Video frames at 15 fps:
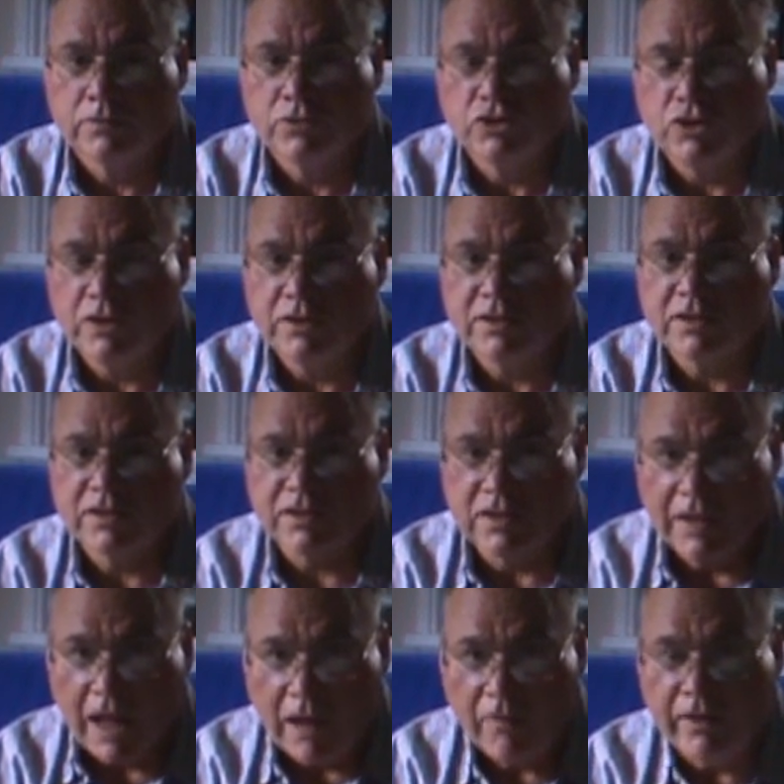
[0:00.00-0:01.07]
Jesus is
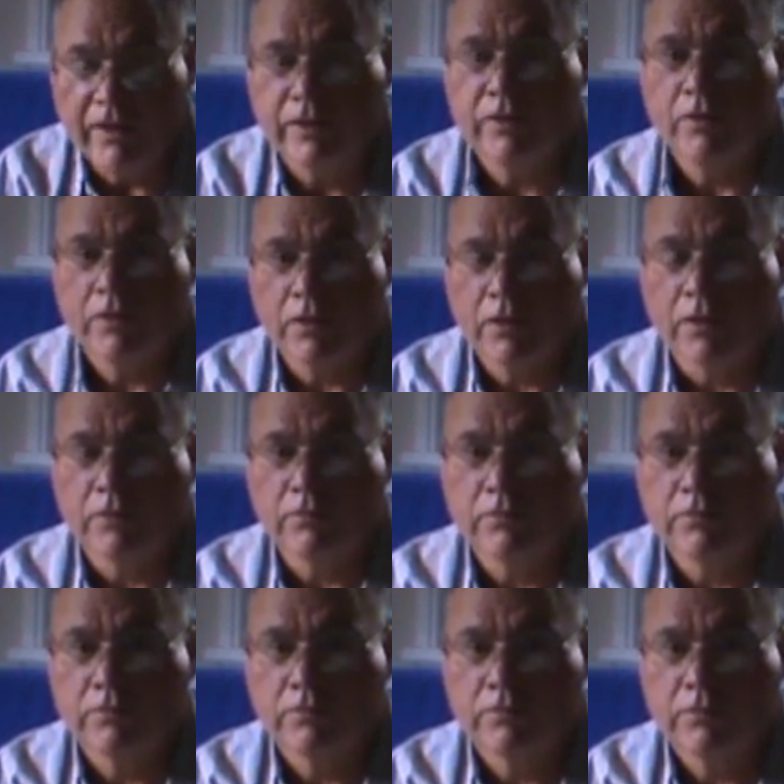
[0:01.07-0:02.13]
now in your heart
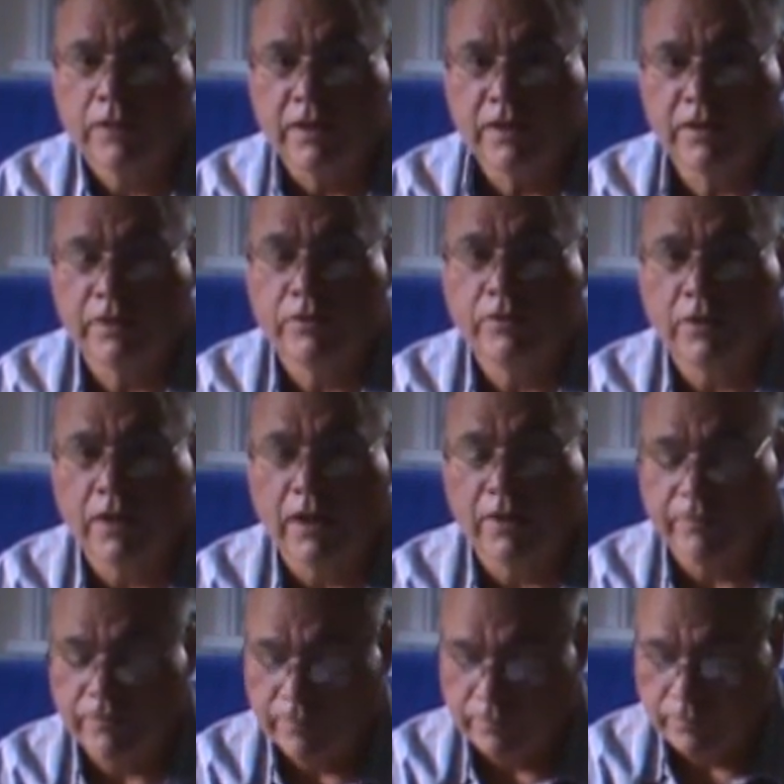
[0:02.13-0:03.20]
and in your
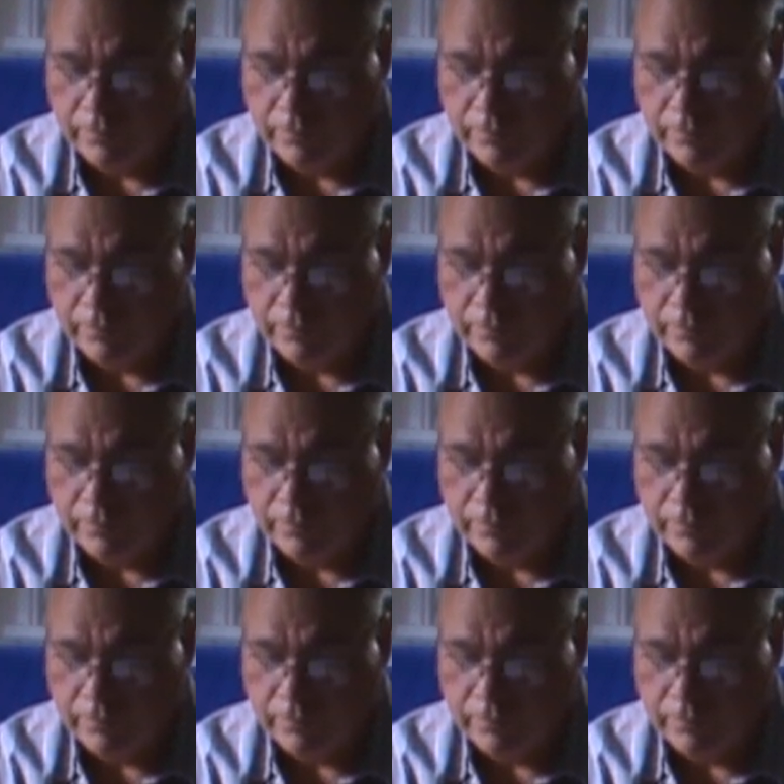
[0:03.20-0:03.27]
life.